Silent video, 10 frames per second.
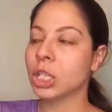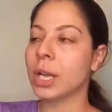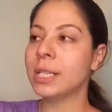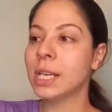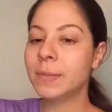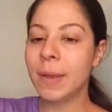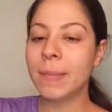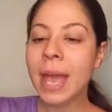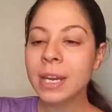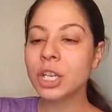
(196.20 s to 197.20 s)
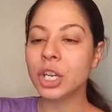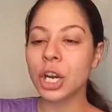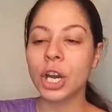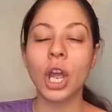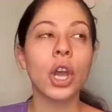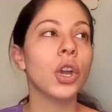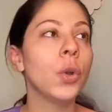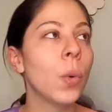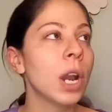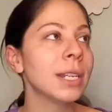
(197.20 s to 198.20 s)
So I text my manager
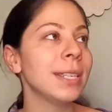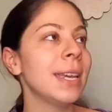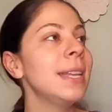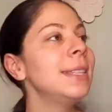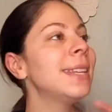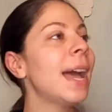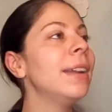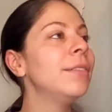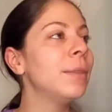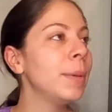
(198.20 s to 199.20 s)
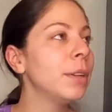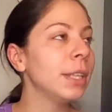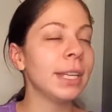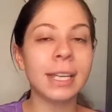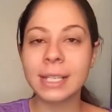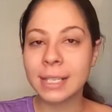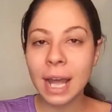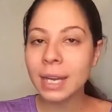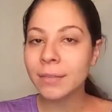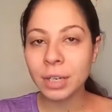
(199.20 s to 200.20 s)
who works inside of the building. He's
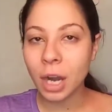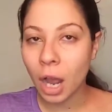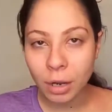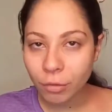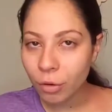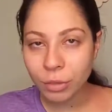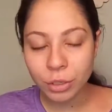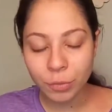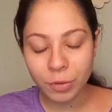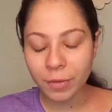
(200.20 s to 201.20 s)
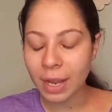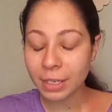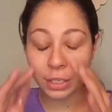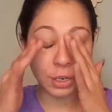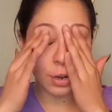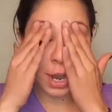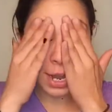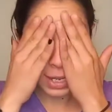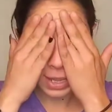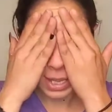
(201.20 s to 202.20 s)
not even an on-road supervisor or
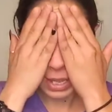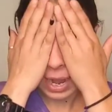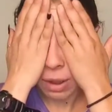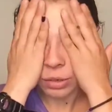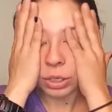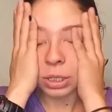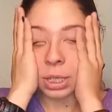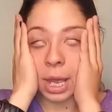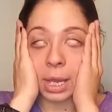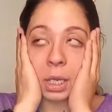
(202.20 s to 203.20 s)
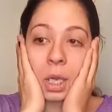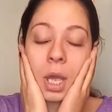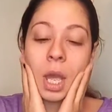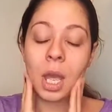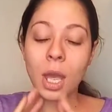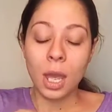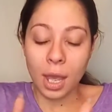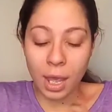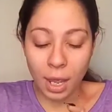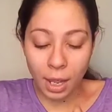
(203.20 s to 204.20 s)
anything. And I was just like,
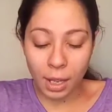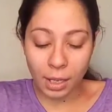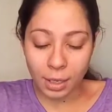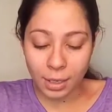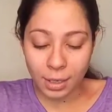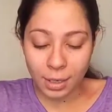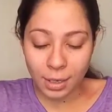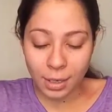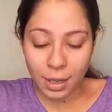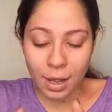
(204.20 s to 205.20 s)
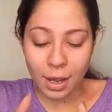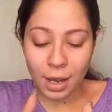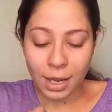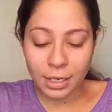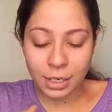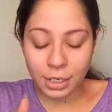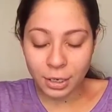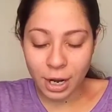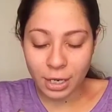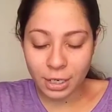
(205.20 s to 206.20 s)
hey, I
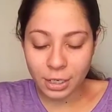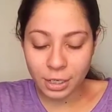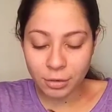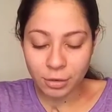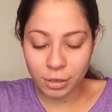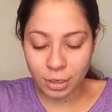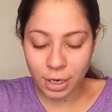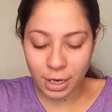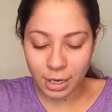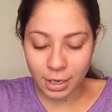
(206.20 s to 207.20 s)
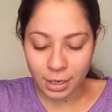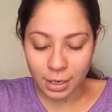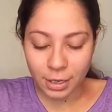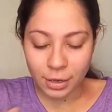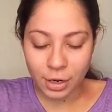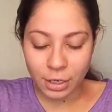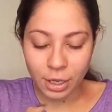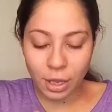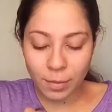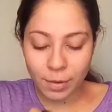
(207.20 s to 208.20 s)
just crashed into a tree. There's
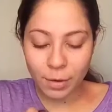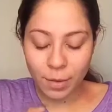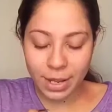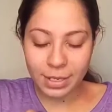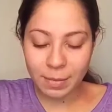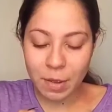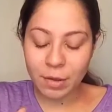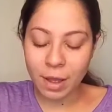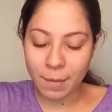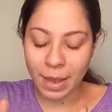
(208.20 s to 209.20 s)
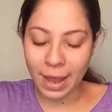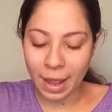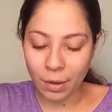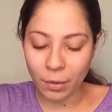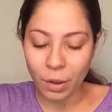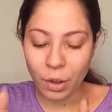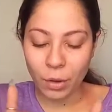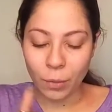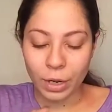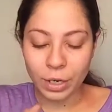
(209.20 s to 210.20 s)
a little bit of white smoke coming out.
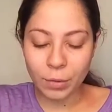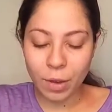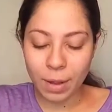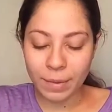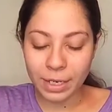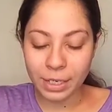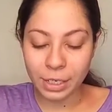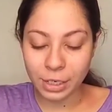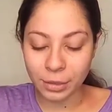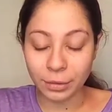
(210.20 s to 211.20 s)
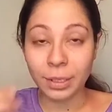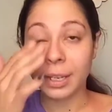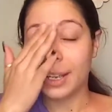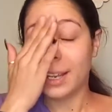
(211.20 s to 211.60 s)
What do you want me to do?